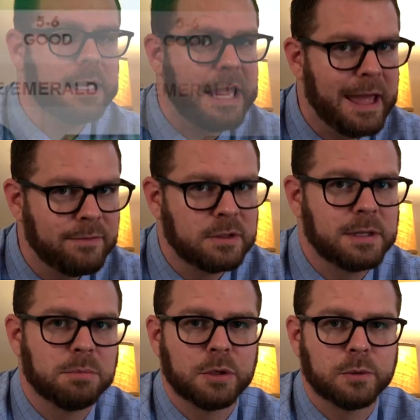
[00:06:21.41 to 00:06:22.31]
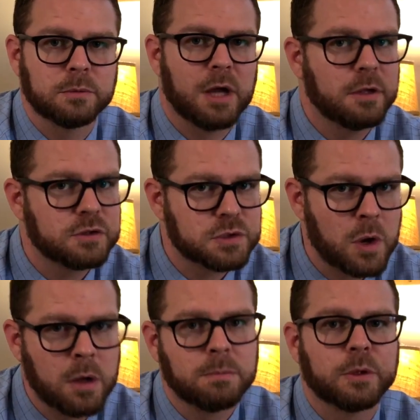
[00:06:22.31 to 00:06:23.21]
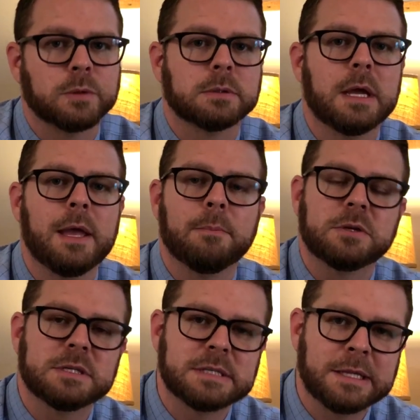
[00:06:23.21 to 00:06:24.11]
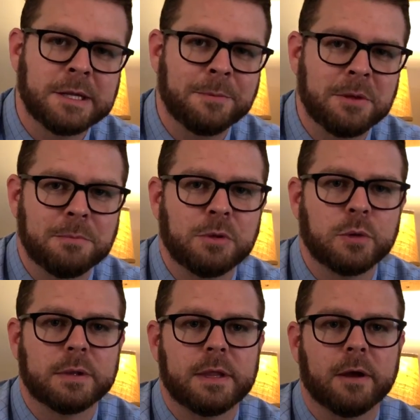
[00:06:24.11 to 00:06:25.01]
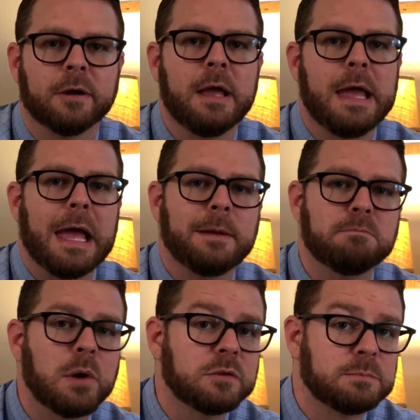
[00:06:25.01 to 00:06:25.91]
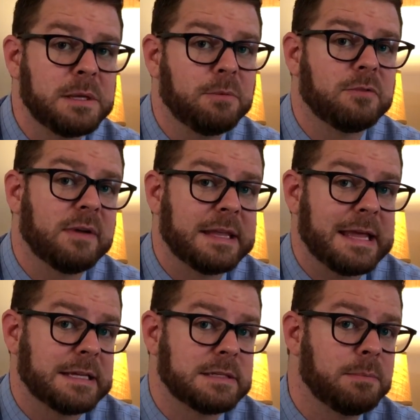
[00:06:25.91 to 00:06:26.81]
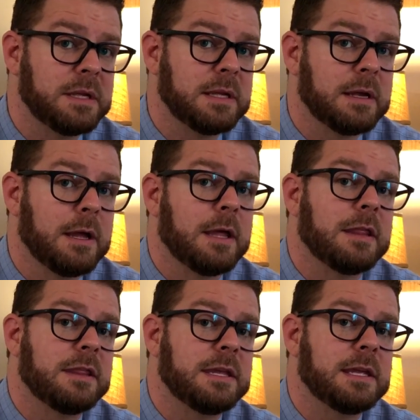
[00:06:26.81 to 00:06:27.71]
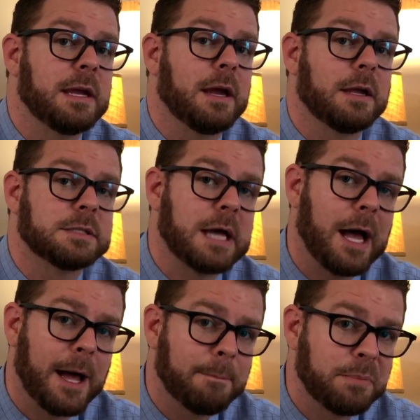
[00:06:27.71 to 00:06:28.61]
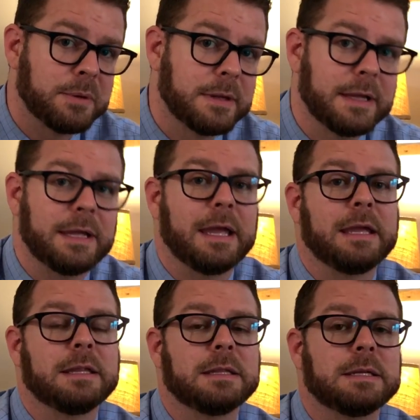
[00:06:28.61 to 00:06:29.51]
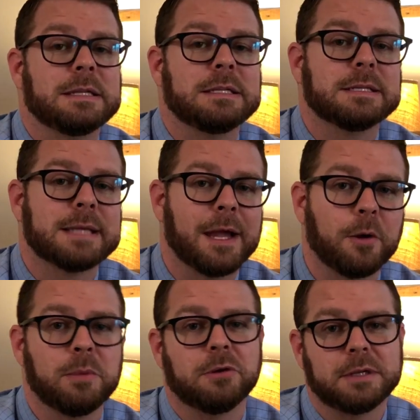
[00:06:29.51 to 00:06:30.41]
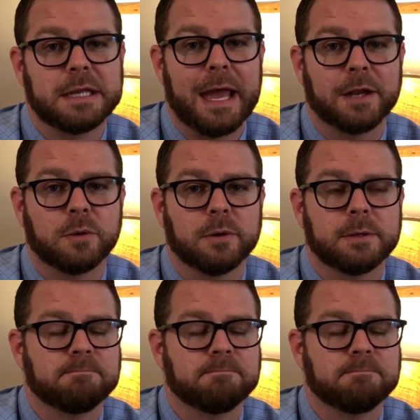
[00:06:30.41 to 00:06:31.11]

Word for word: heavily blue, not strong blue, but just a little bit of blue in there, and most people find that to be the top in the desirability category.